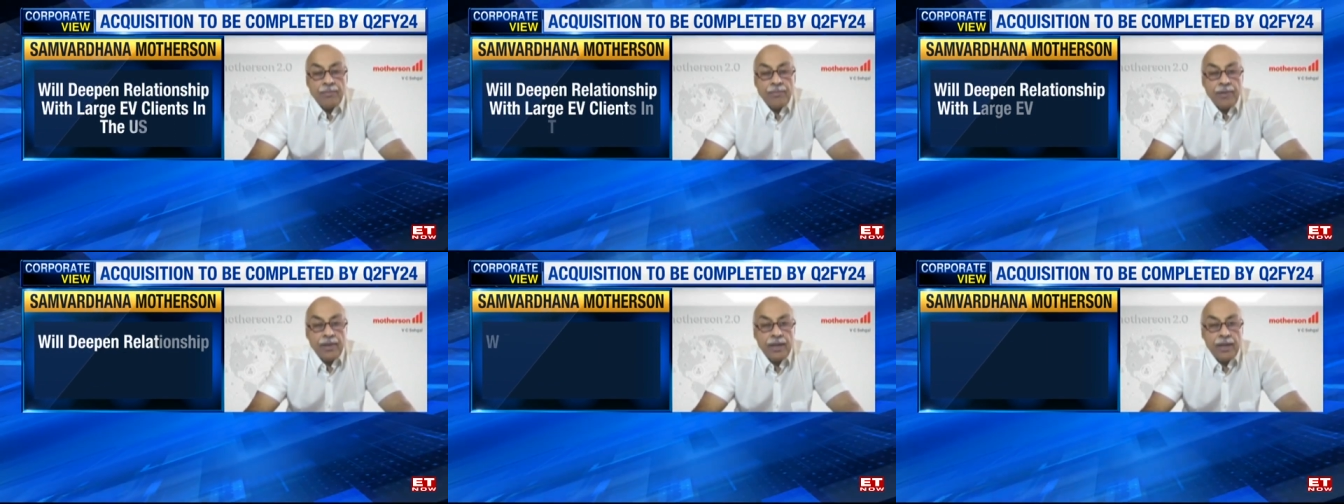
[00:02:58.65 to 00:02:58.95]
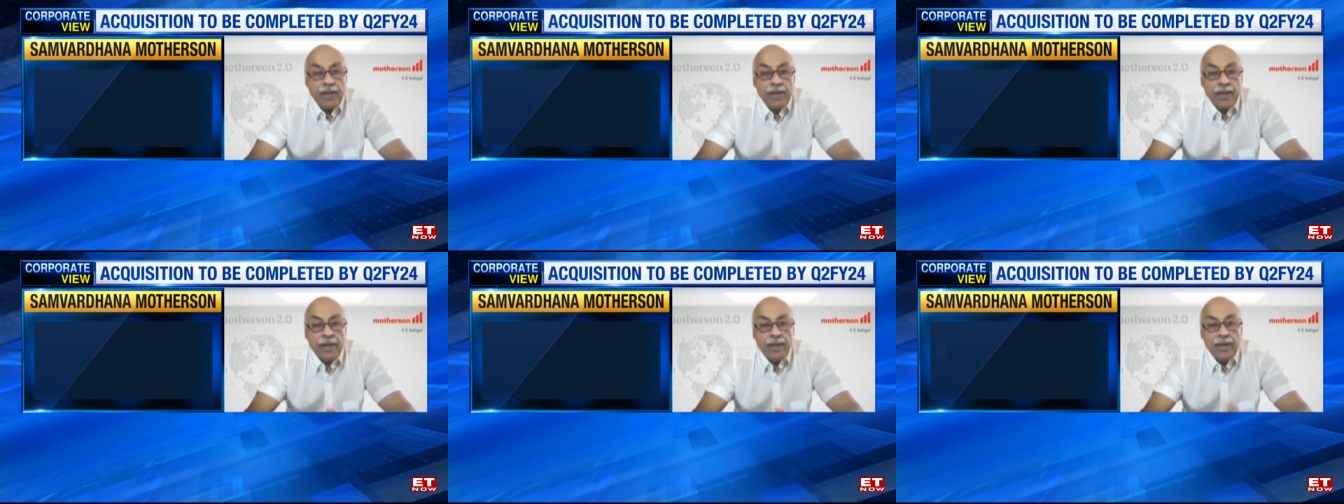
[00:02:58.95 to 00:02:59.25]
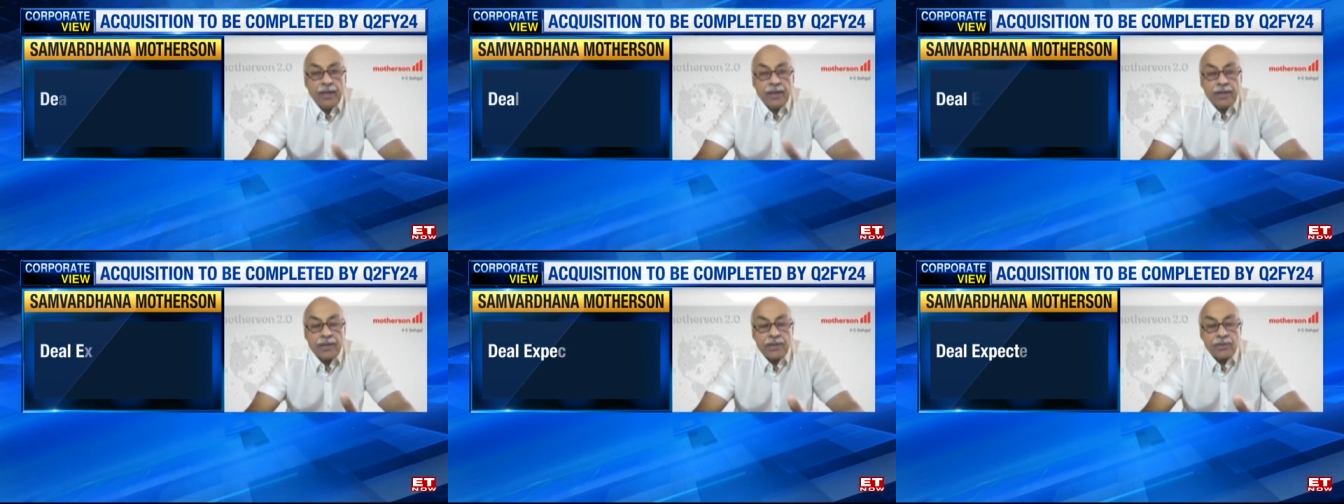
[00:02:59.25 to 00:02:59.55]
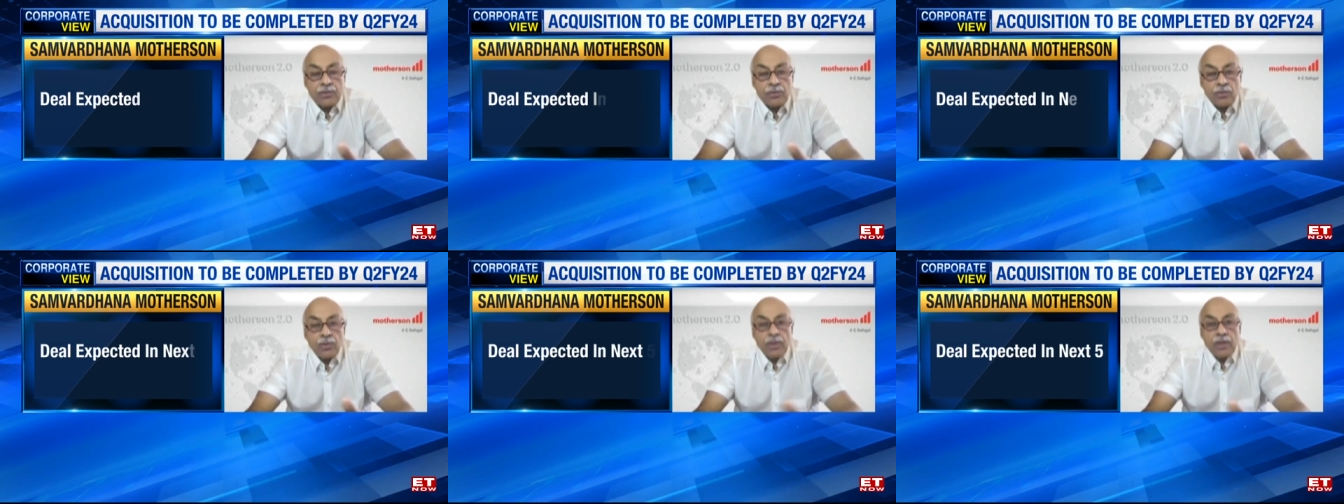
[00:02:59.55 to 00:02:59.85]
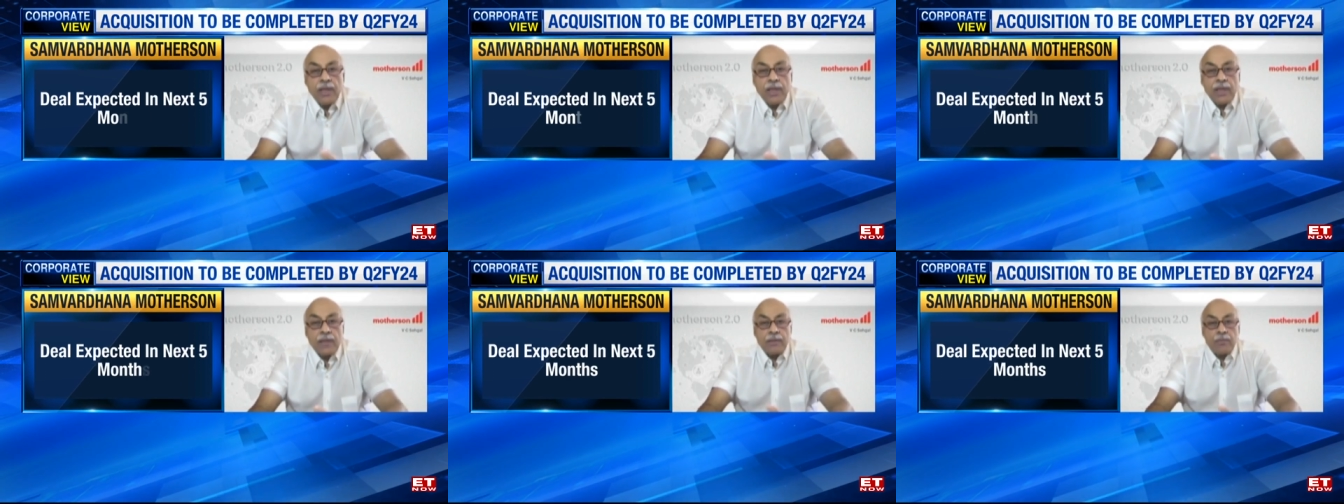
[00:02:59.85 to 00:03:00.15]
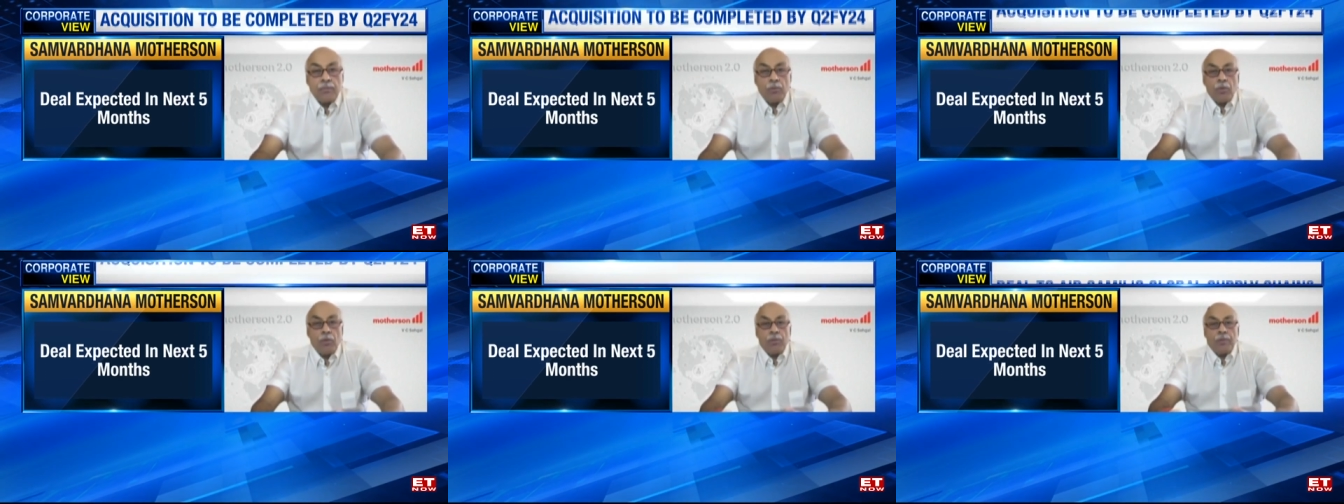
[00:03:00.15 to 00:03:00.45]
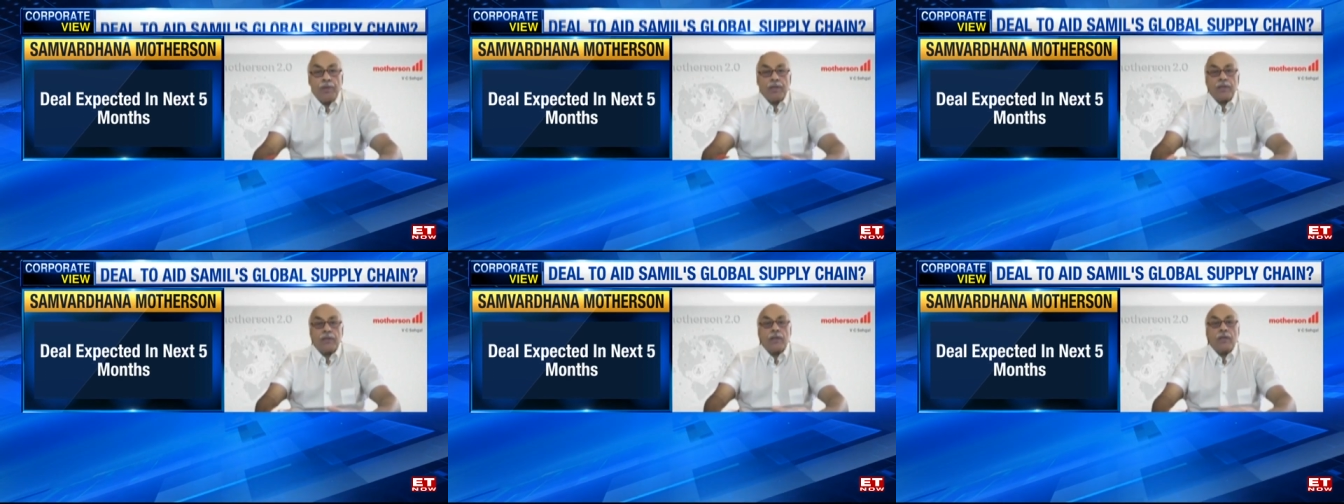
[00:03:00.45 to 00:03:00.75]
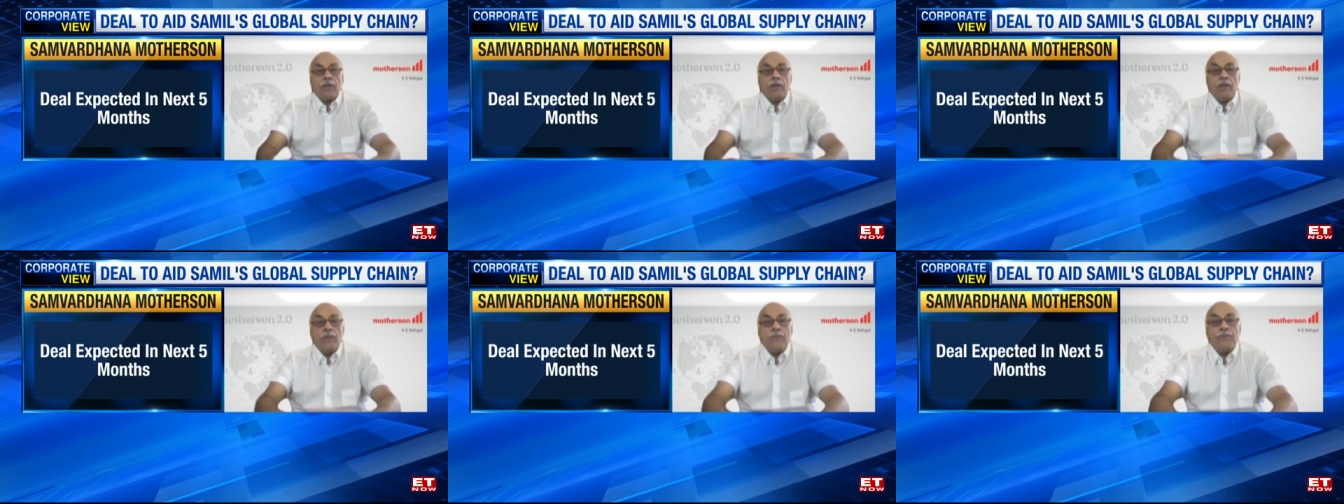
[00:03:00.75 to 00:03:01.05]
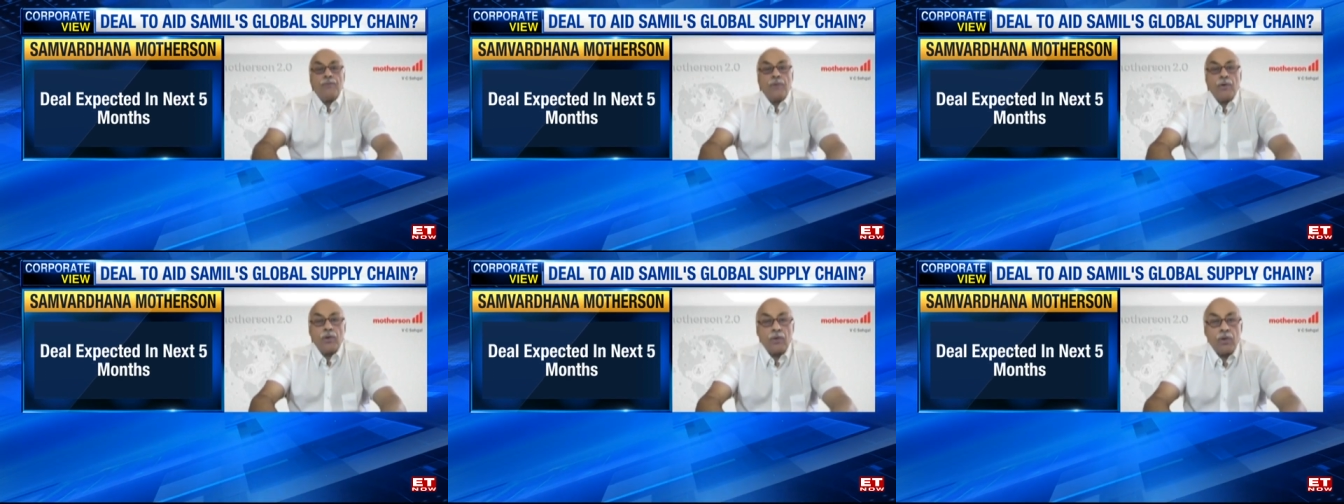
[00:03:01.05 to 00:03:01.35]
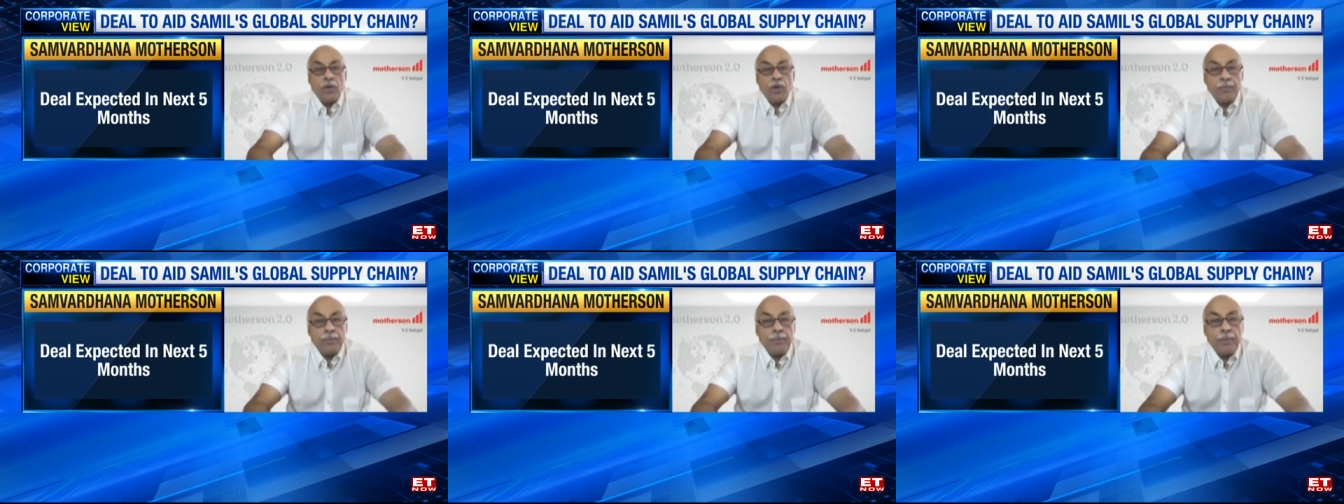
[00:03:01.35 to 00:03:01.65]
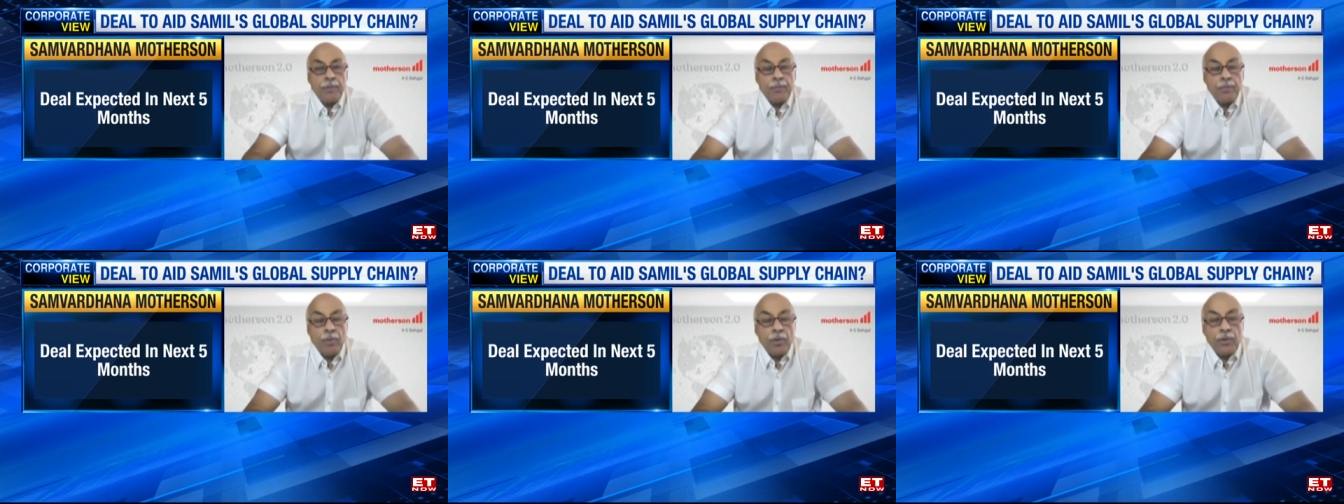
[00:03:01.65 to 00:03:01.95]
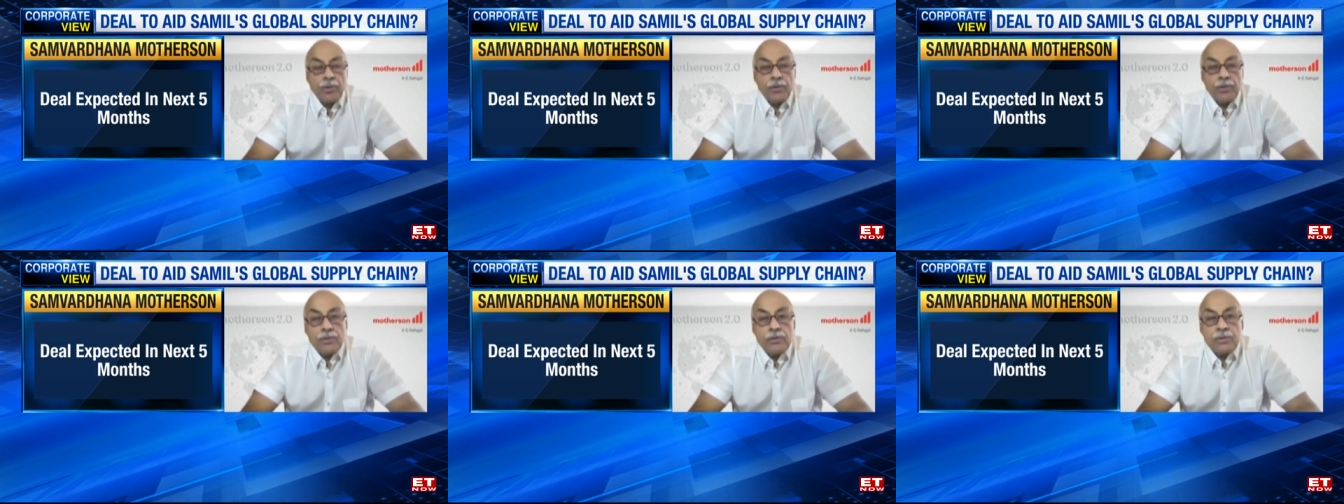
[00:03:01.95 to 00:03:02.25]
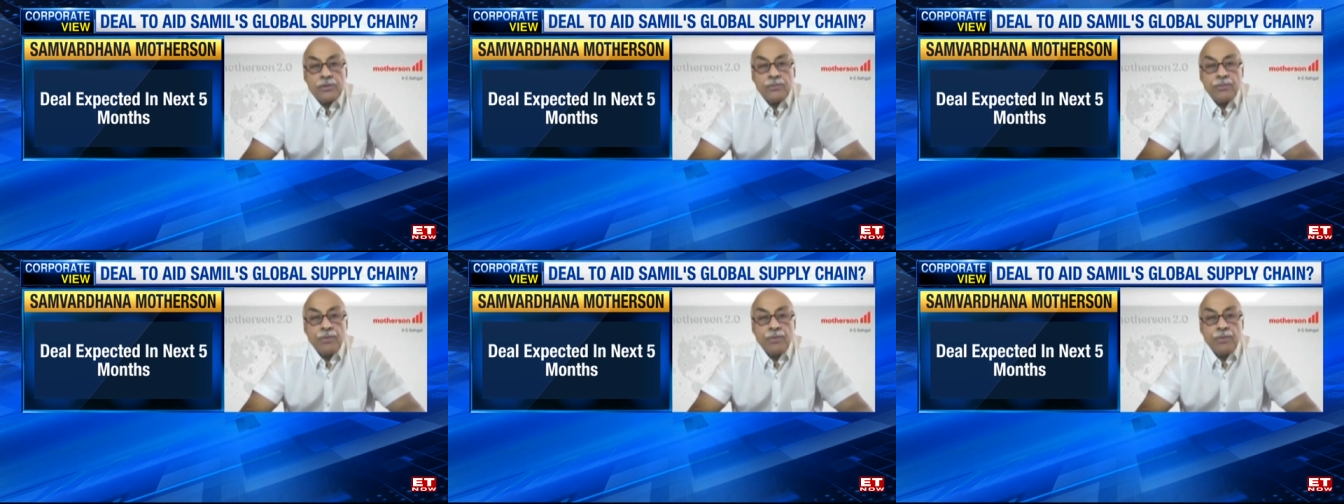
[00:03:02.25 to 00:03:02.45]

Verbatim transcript: it is only at the moment for cockpit modules. We